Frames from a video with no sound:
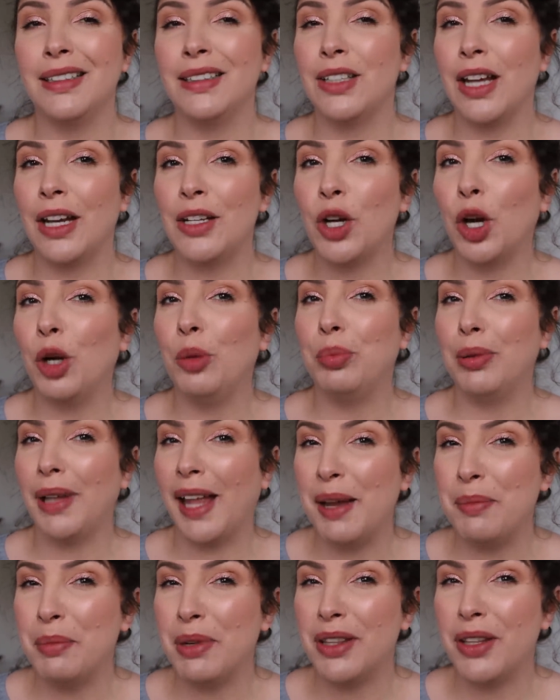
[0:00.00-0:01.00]
I don't
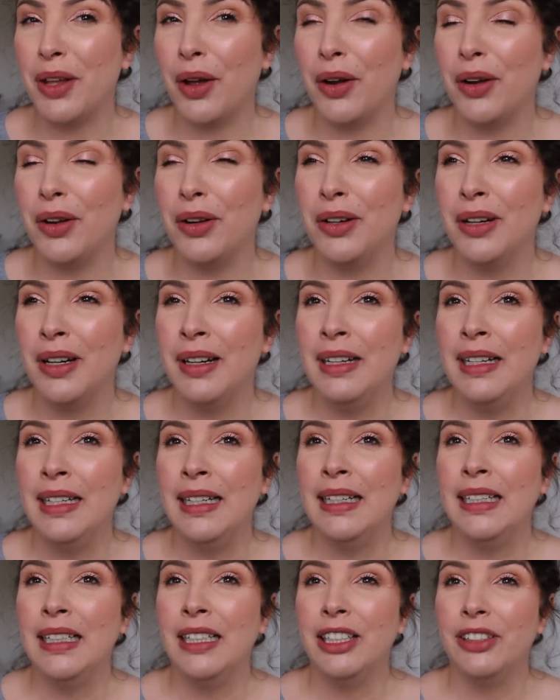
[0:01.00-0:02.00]
blame it though.
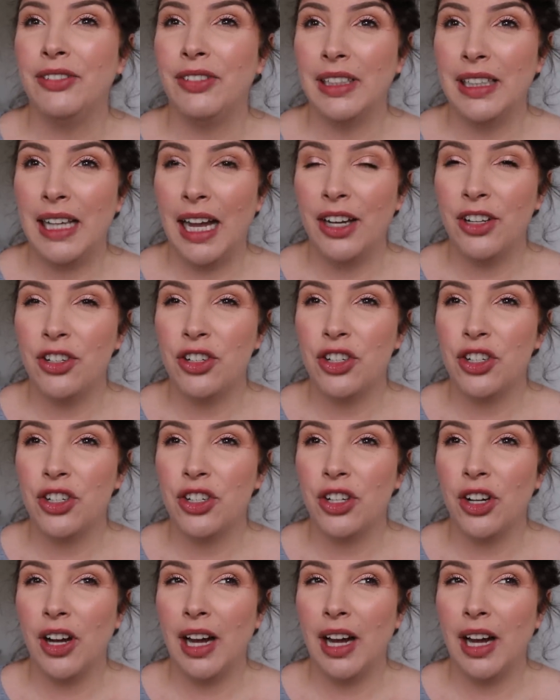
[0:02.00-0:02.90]
For lunch,